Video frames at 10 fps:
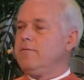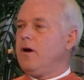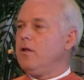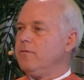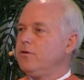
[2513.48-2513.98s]

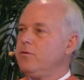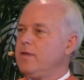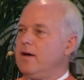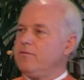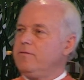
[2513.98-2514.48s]
fall of
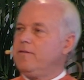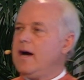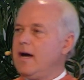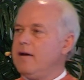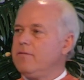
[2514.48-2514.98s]

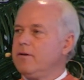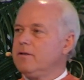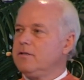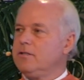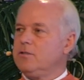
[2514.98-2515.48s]
2005,
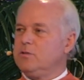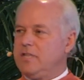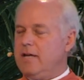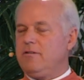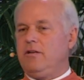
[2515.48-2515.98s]
she
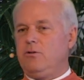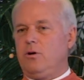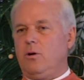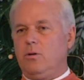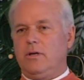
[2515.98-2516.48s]
was an
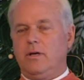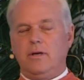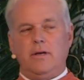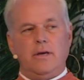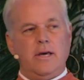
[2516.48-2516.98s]
18-year-old
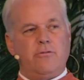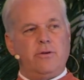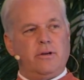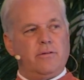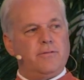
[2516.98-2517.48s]

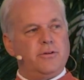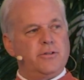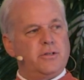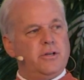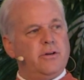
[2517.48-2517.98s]
entering her
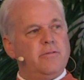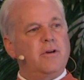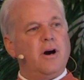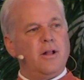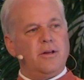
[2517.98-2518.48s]
first year
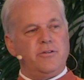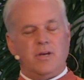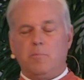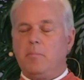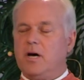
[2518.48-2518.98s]
of
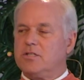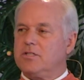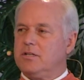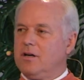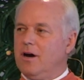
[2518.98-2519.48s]
college at
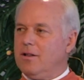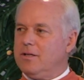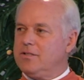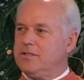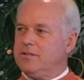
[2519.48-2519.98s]
Boston
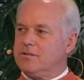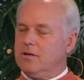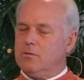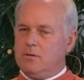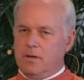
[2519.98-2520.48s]
College. And
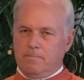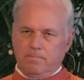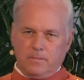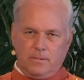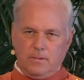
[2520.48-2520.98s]
so
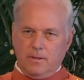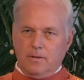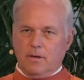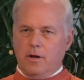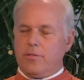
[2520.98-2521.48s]

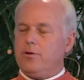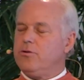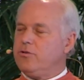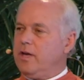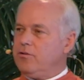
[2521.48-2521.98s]
on a
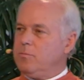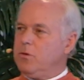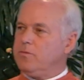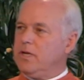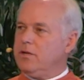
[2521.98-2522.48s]
Thursday, she
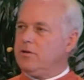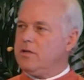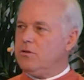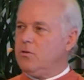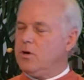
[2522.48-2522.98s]
moved into the